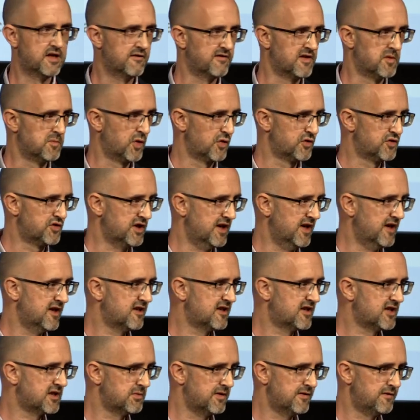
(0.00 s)
of the
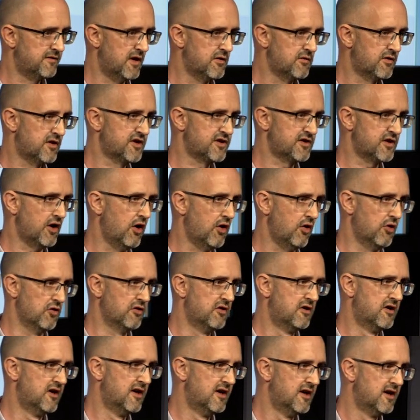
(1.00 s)
budget to be focused
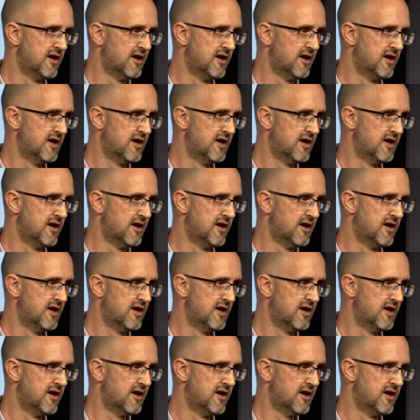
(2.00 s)
on